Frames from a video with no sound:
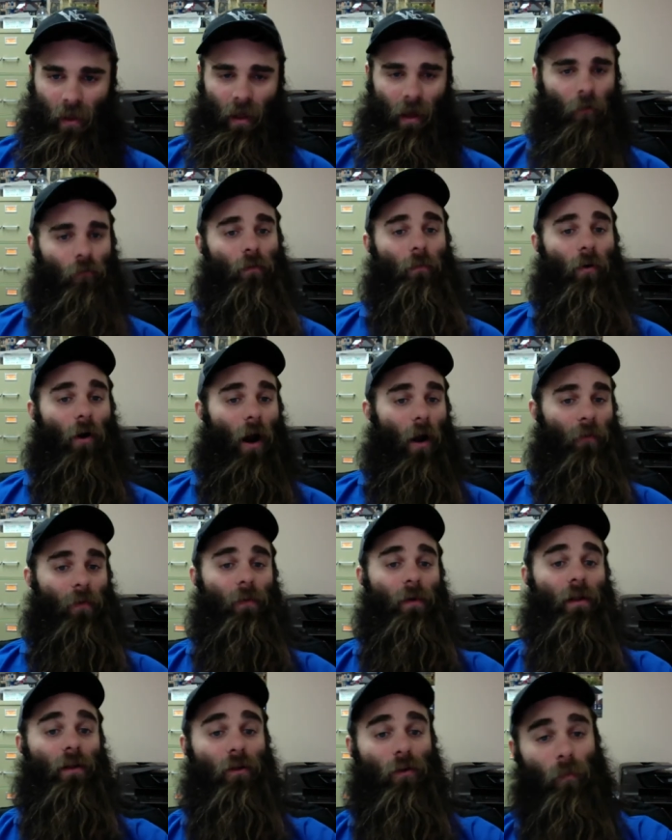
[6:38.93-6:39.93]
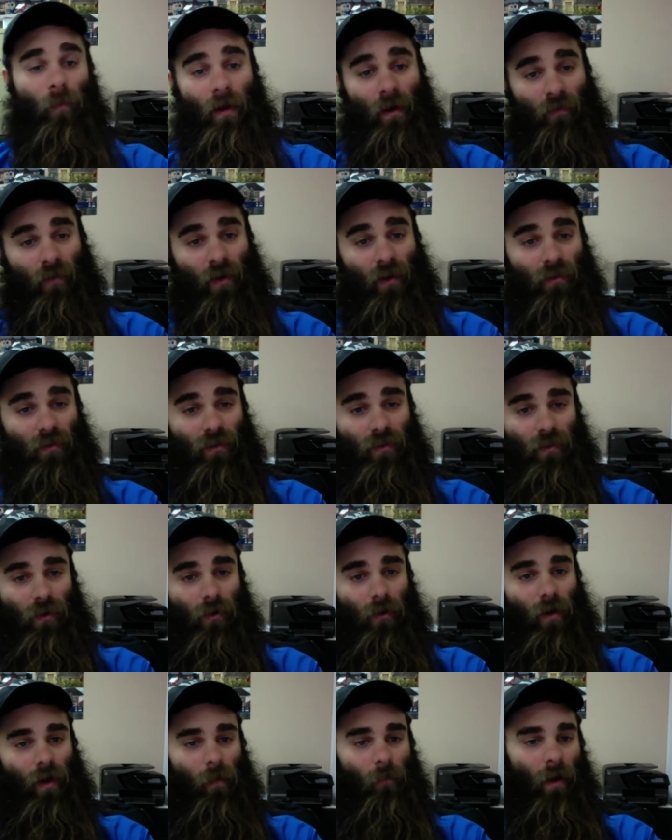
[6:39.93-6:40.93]
would probably be a little bit of a
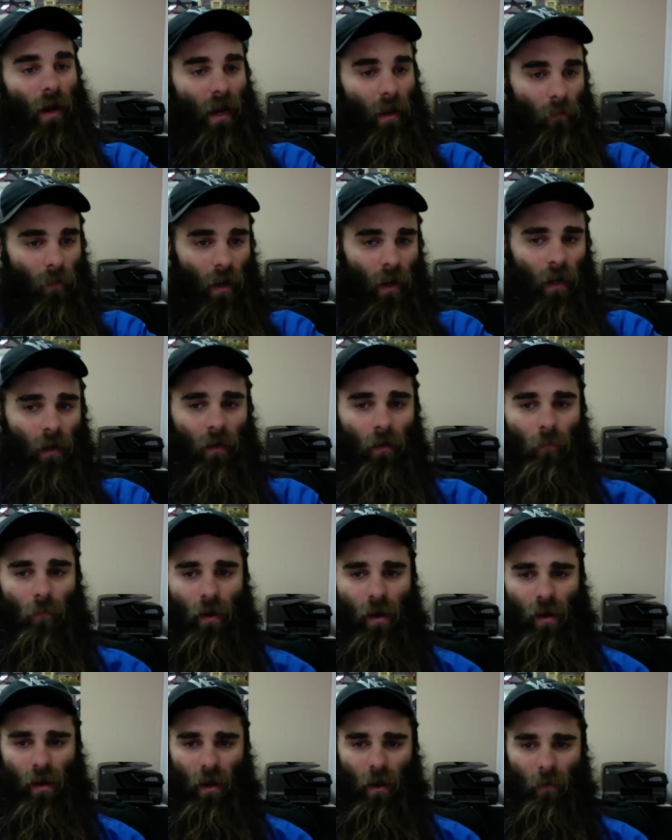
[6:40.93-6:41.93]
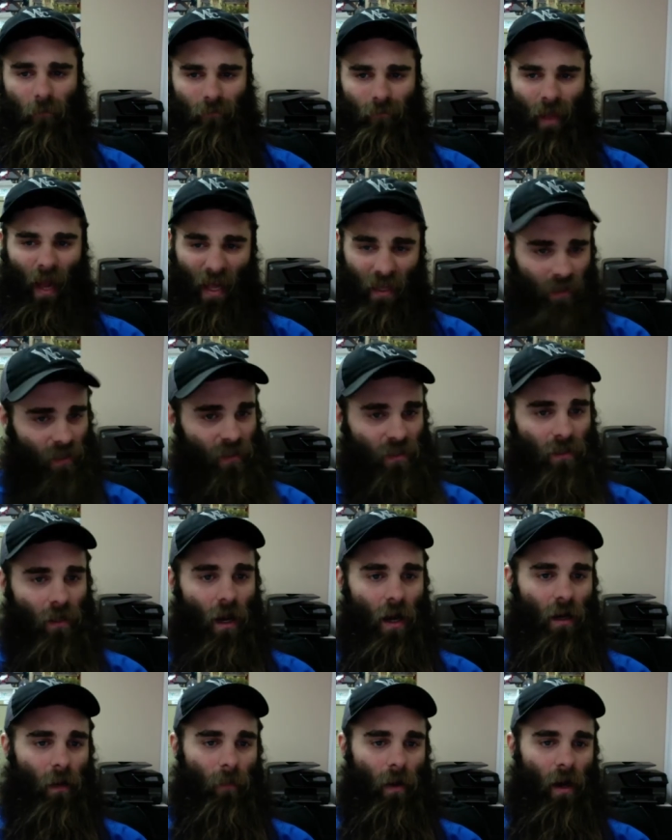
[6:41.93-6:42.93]
concern in my mind. But at least
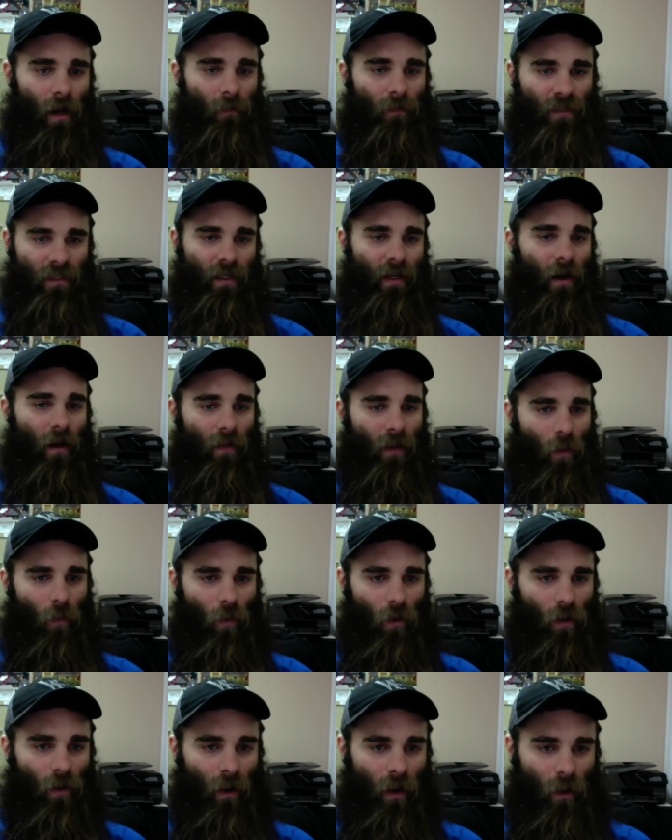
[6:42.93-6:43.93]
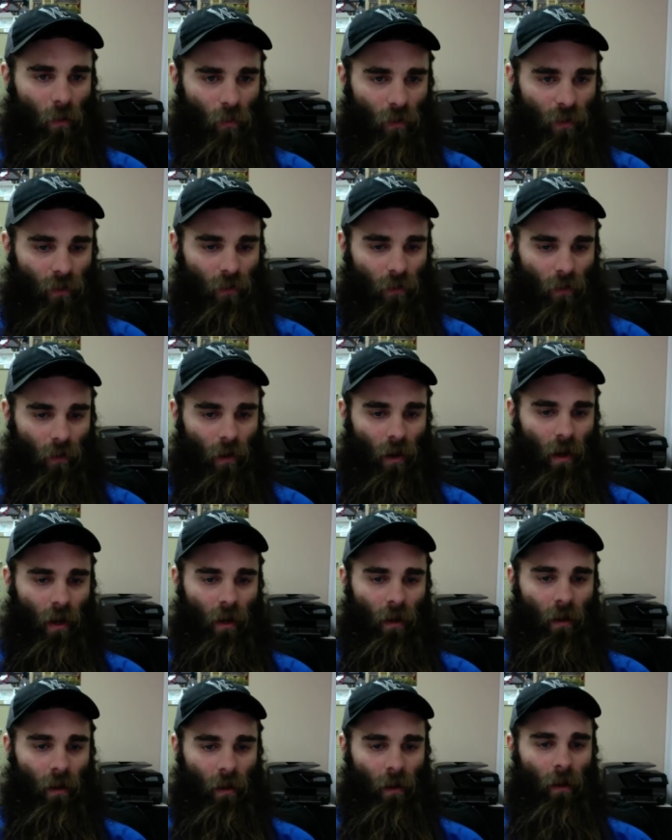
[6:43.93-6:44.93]
talk about them, see how they work with
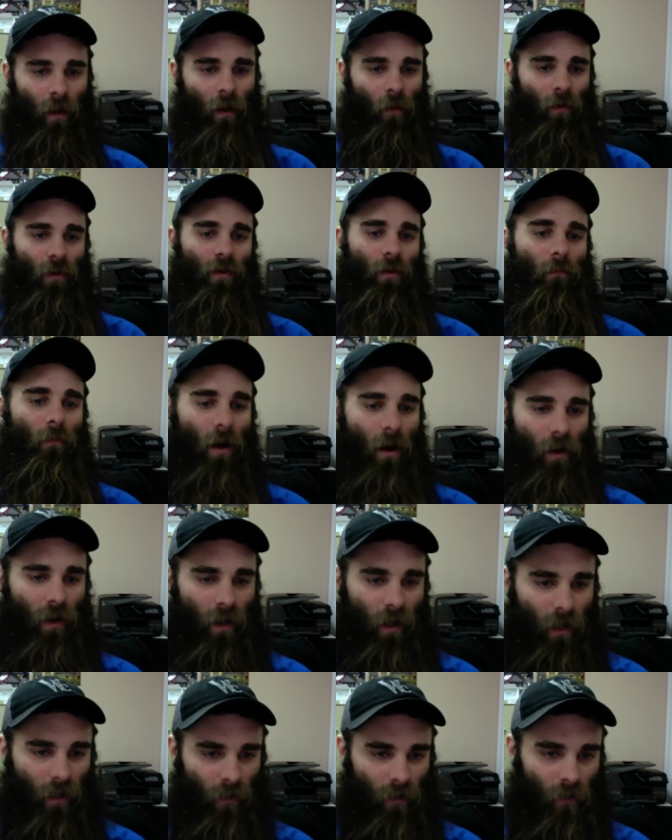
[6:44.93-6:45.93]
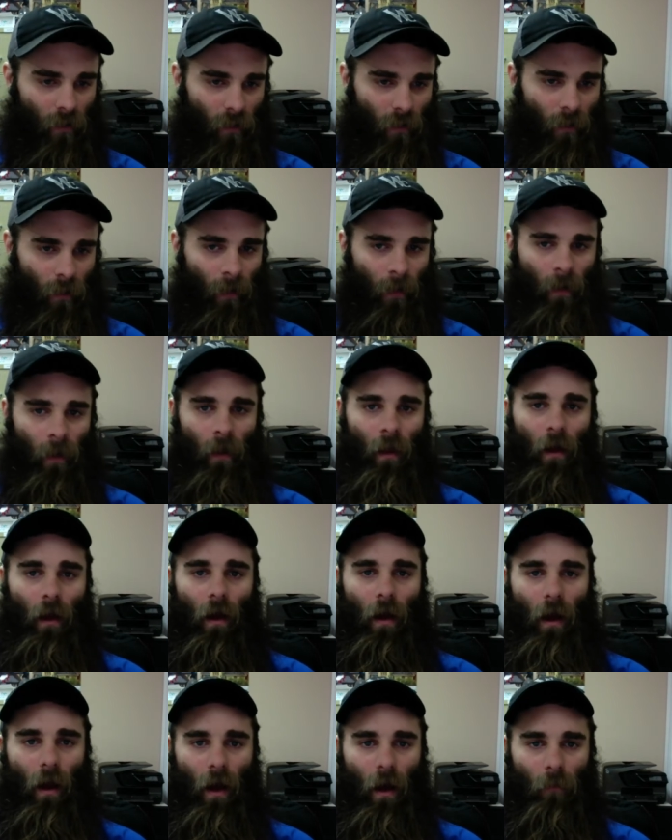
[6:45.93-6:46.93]
your marketing
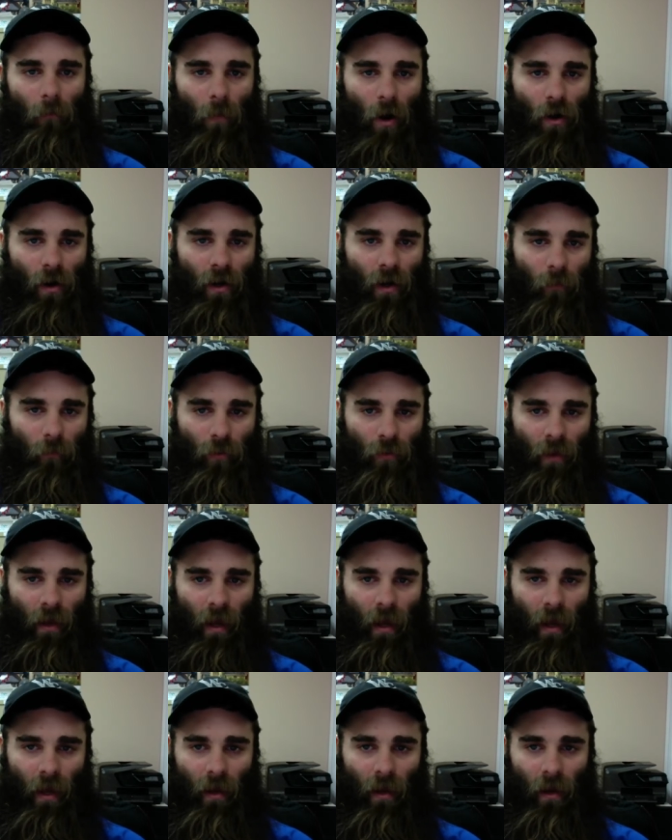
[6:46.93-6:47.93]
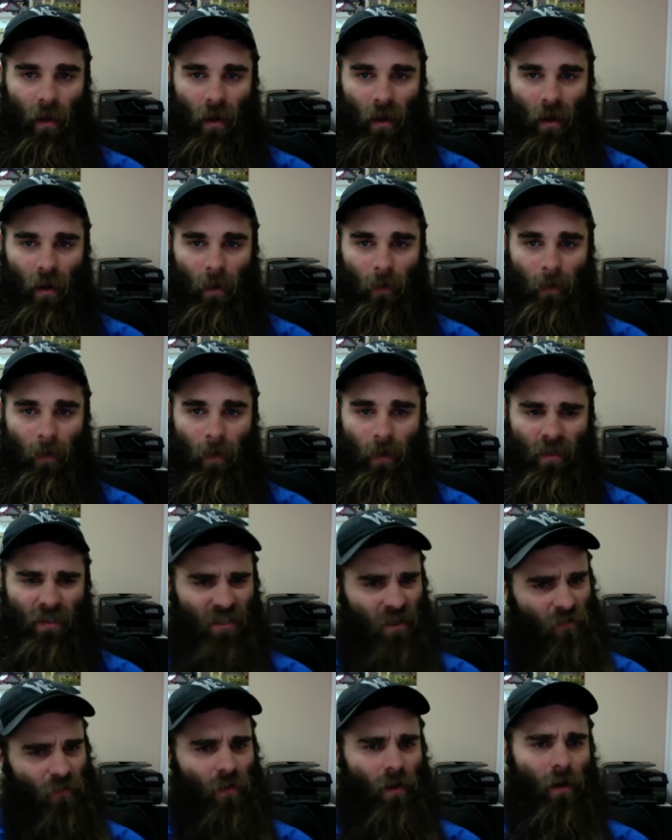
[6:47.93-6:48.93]
plan, and
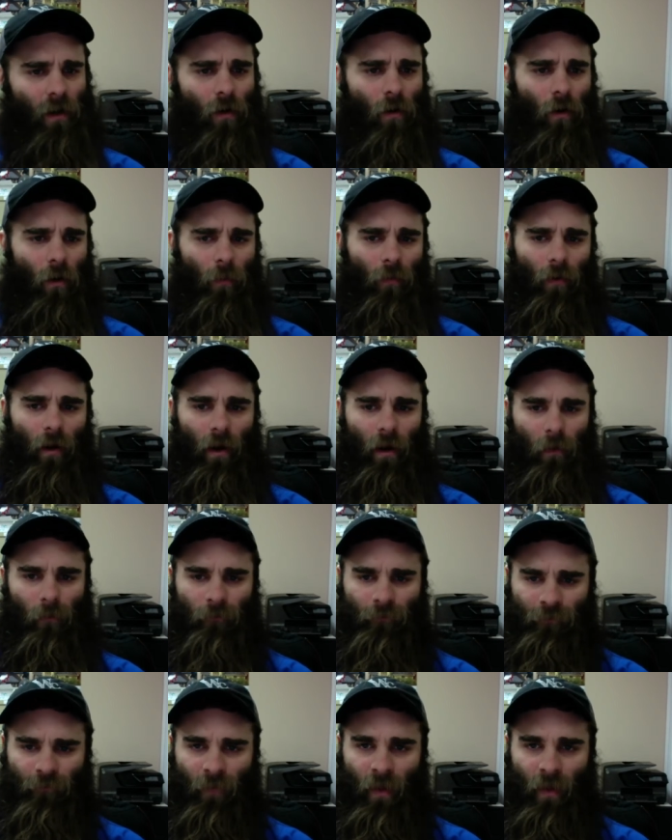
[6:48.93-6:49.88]
see if you can incorporate them.